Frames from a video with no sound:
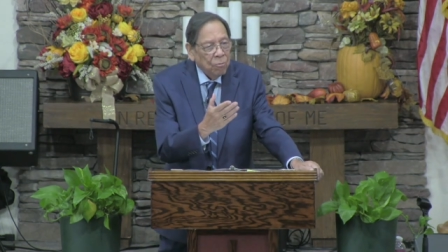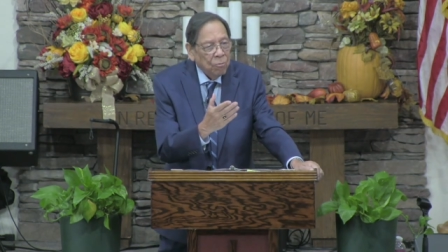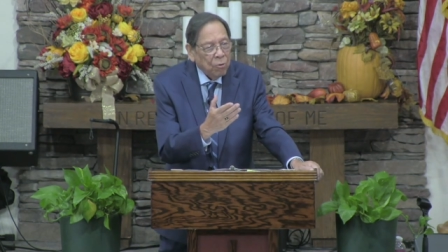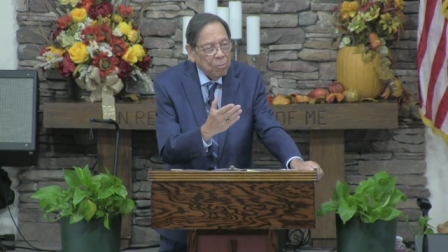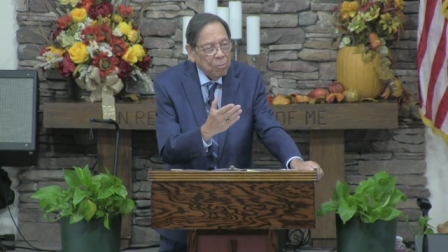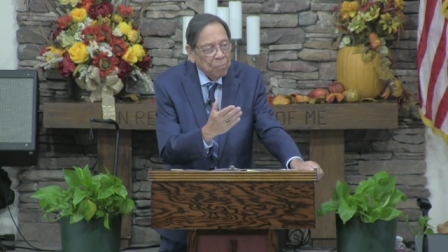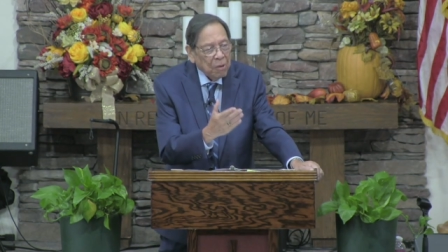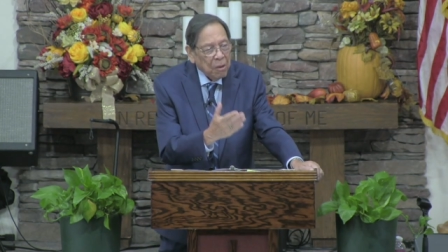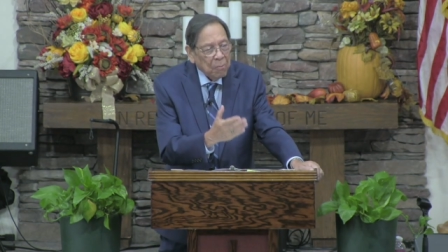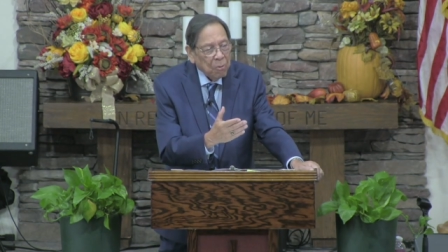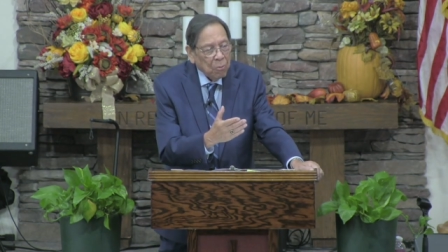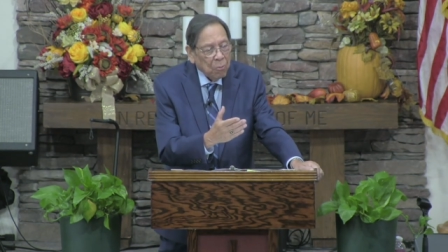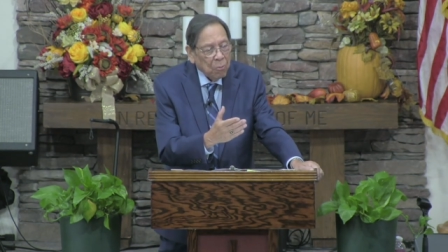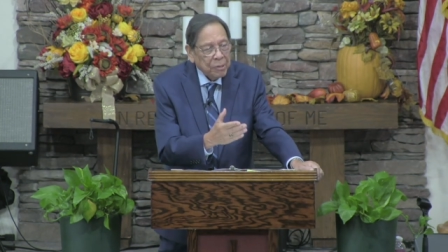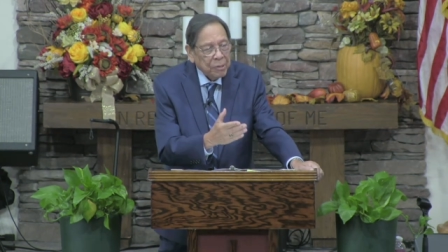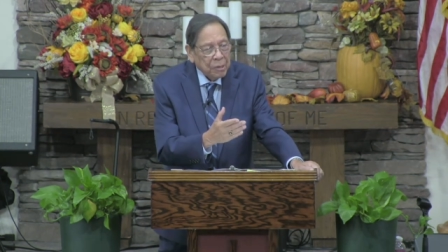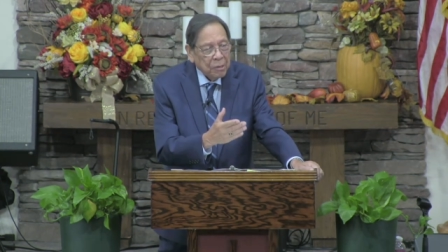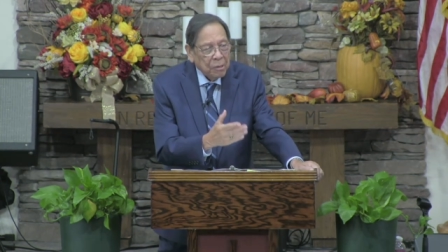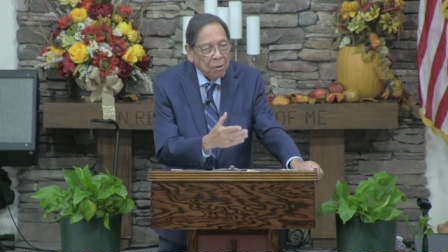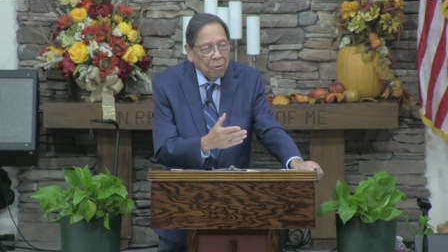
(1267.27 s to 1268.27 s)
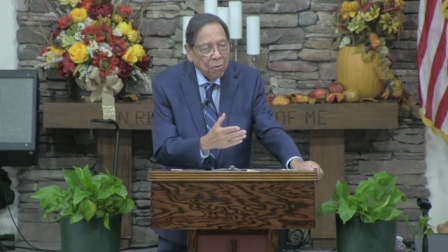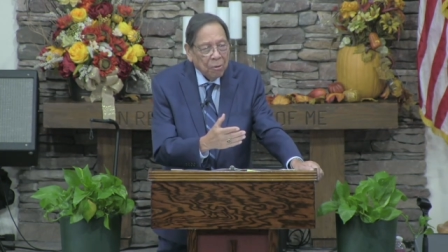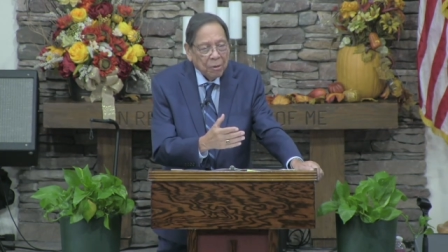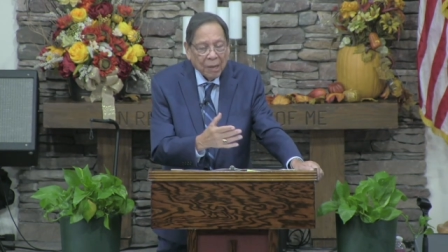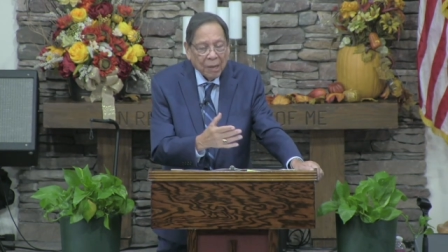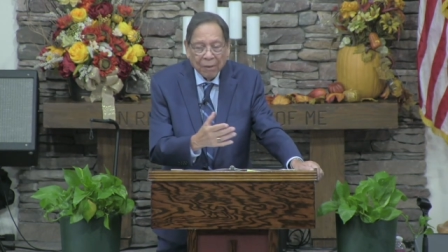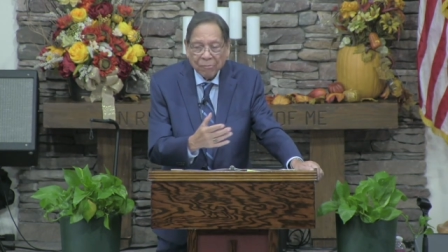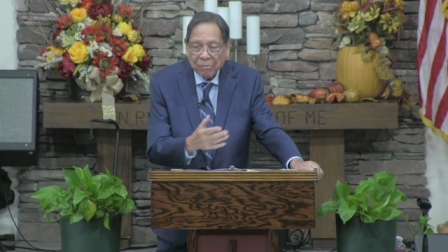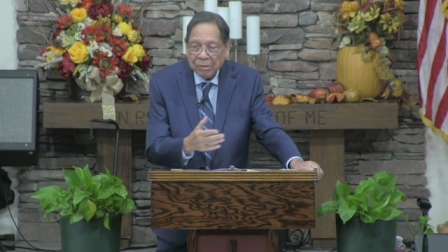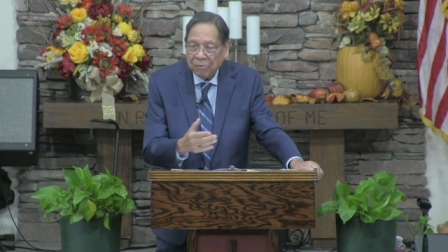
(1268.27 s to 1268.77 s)
When people want to know and
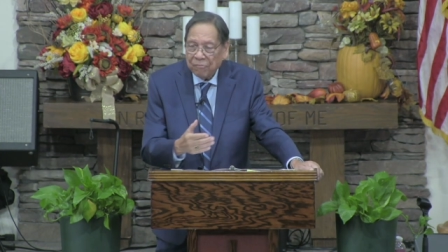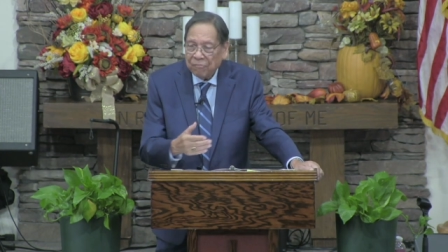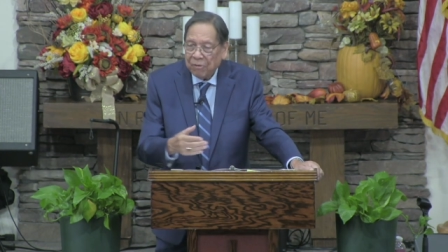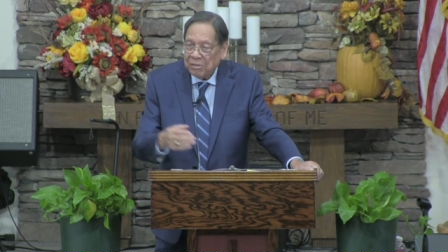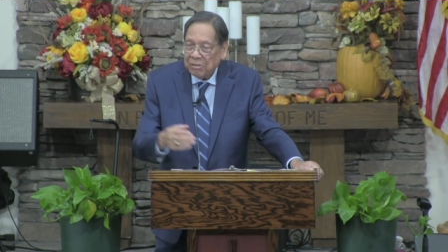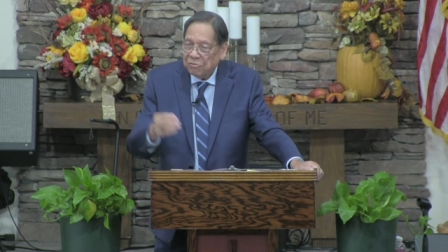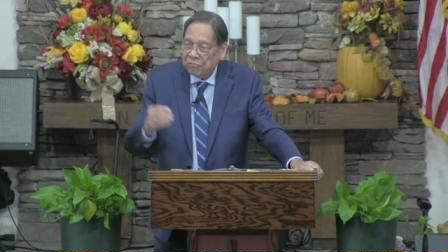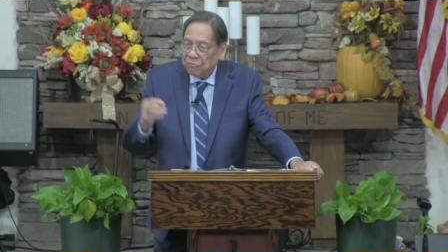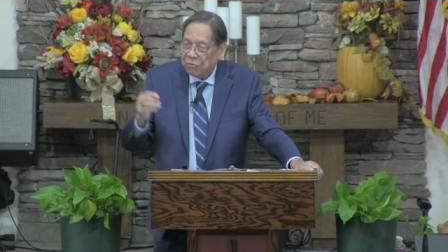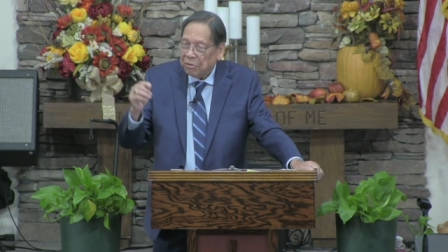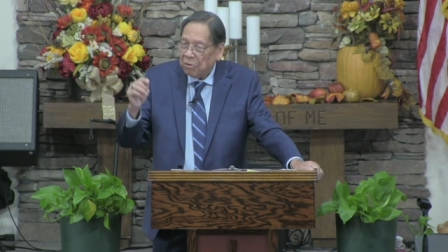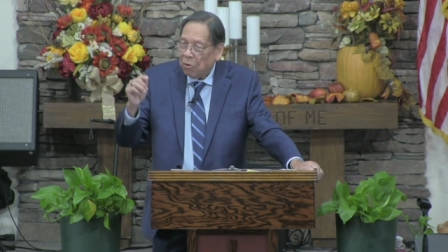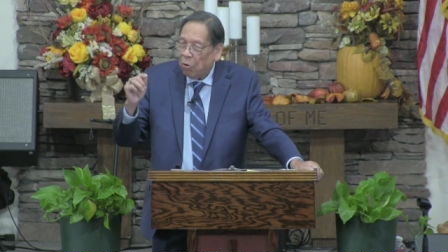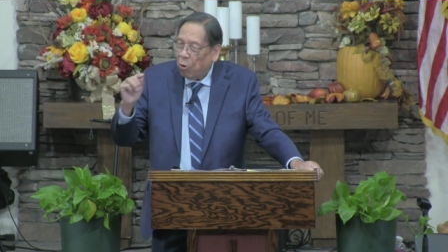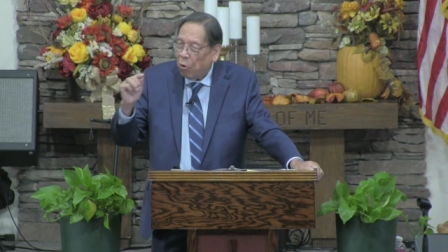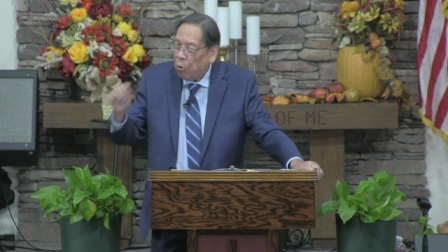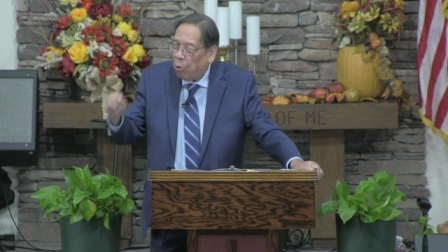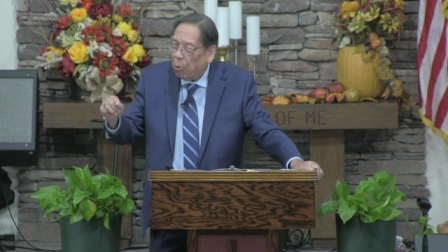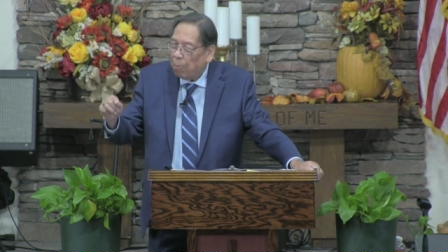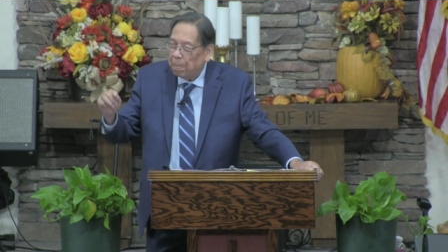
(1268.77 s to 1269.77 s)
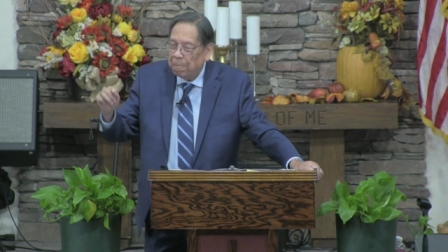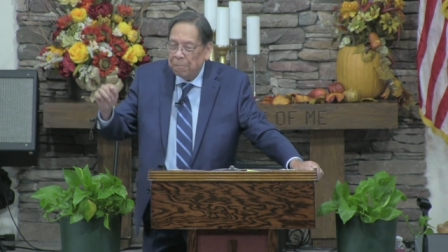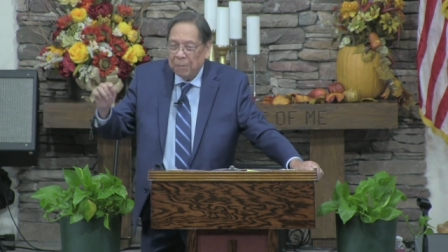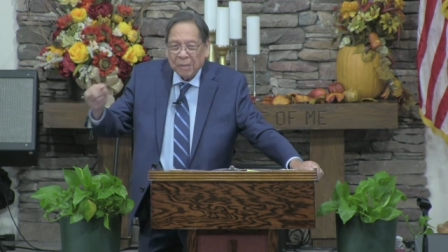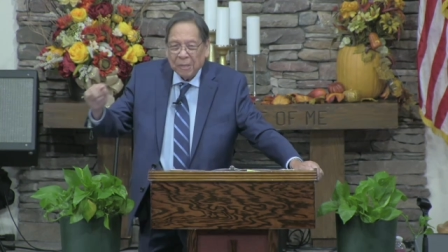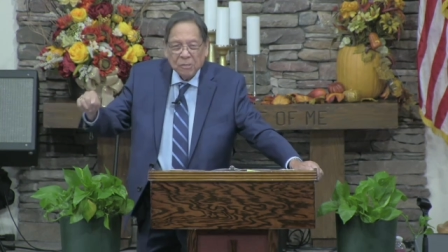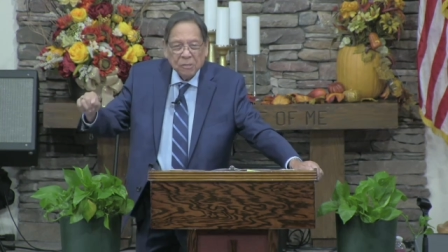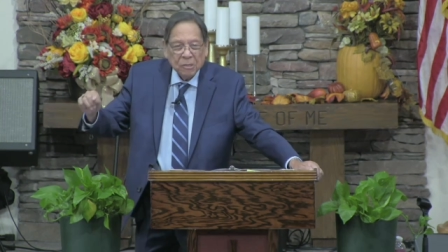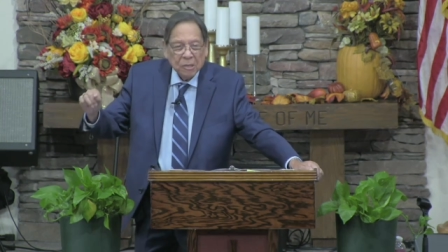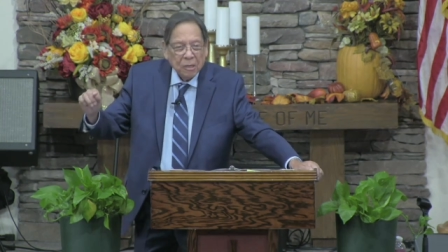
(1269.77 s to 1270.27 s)
have a defense for the hope
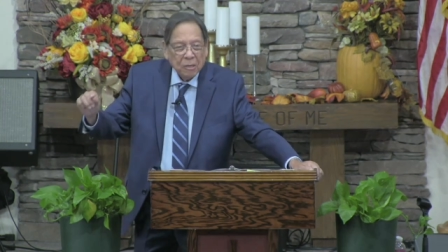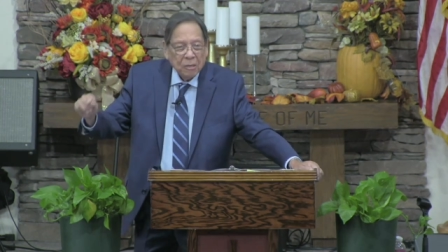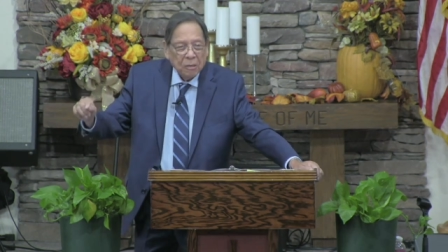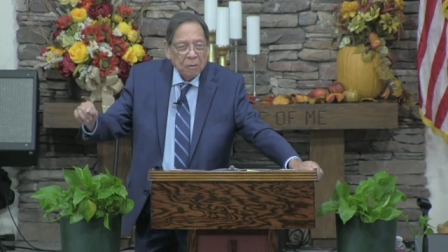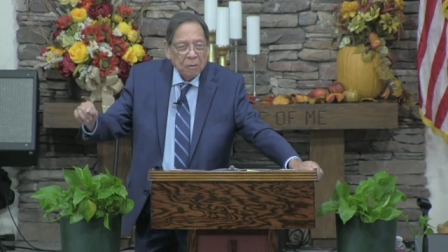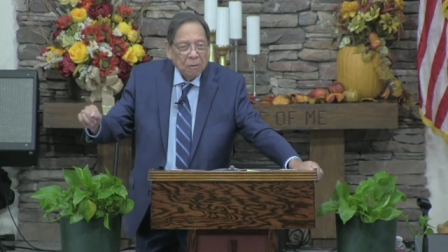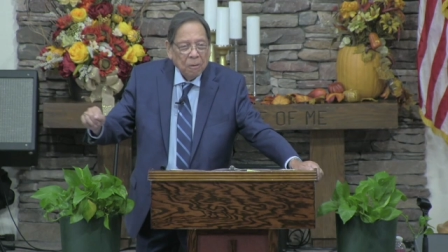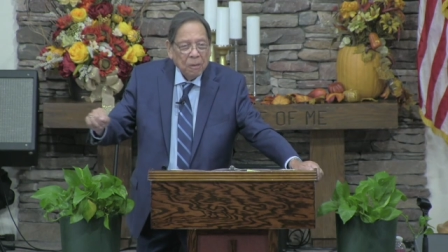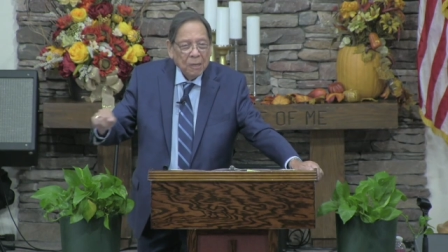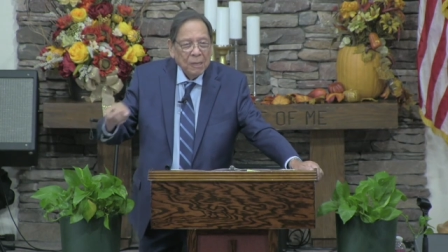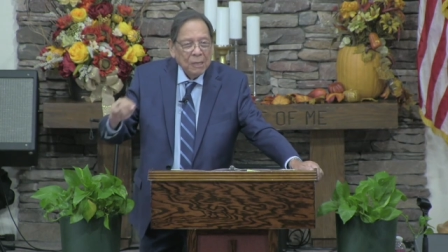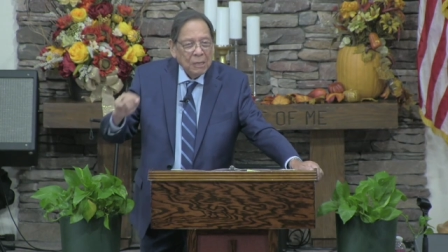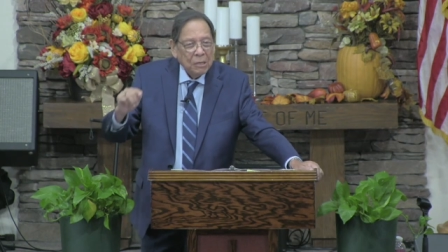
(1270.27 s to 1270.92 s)
that's in you,